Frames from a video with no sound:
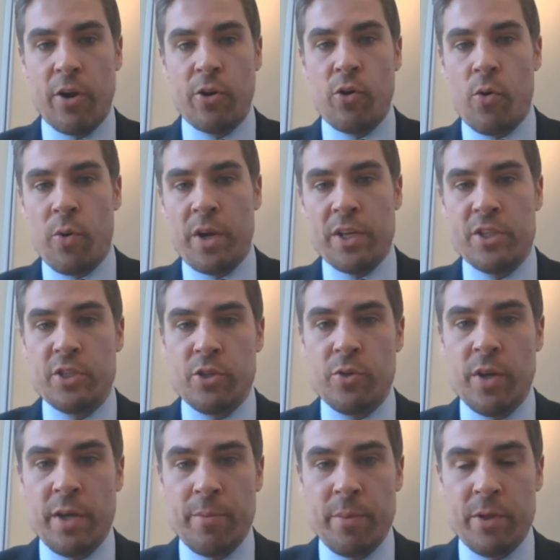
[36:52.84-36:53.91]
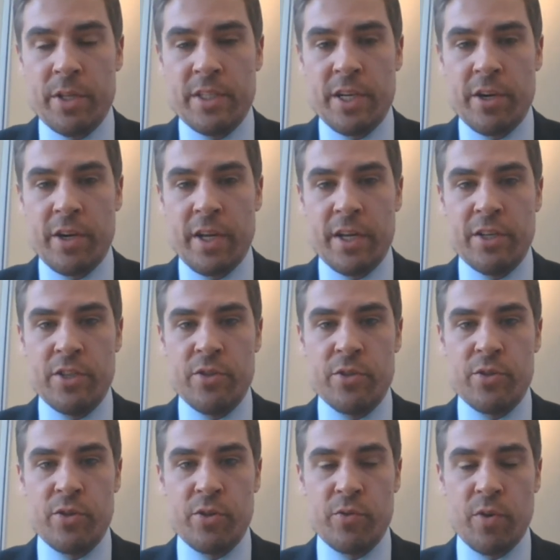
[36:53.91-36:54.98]
that are going to a military end
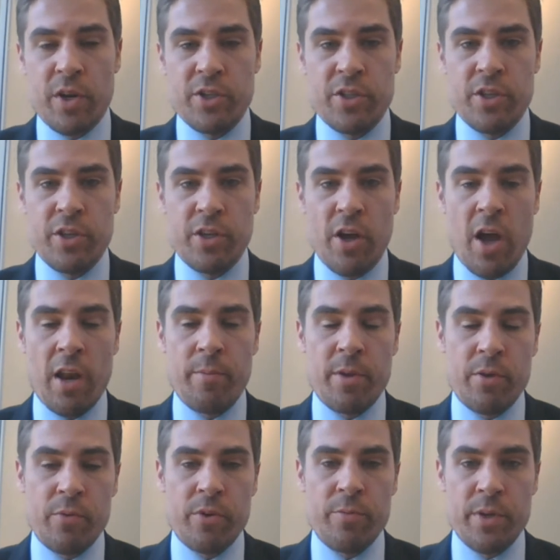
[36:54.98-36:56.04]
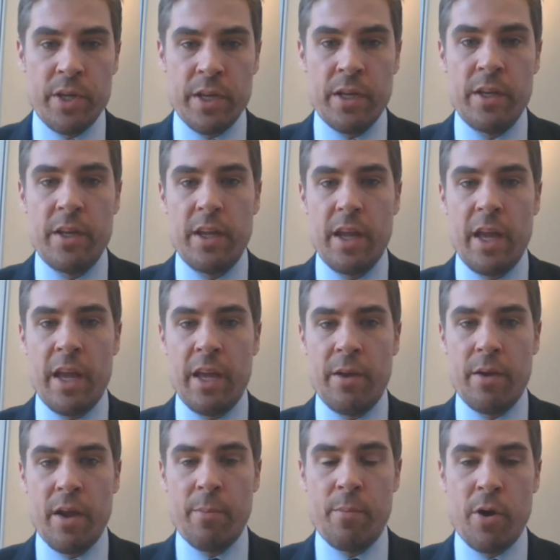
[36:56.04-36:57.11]
user in the Russian economy would be a
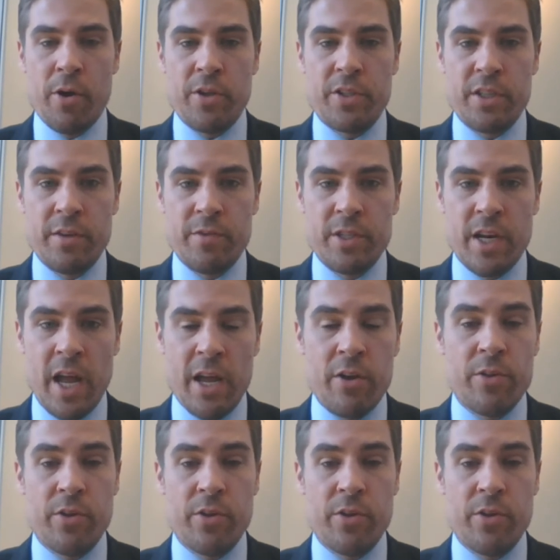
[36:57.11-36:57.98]
policy of denial.